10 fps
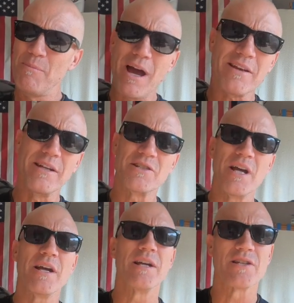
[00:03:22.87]
I'm not gonna
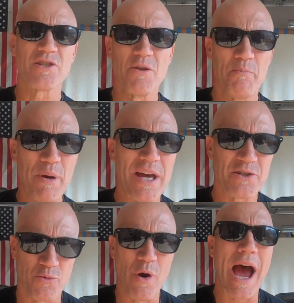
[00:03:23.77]
tell you it's the
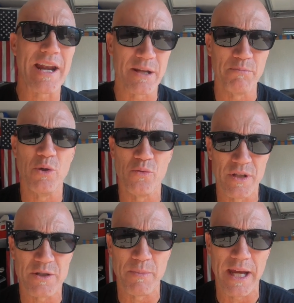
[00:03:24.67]
best riding boot
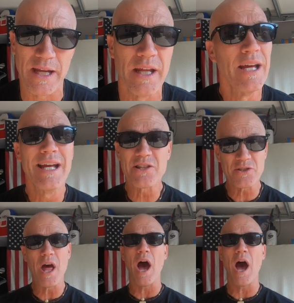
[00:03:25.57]
that's made. It's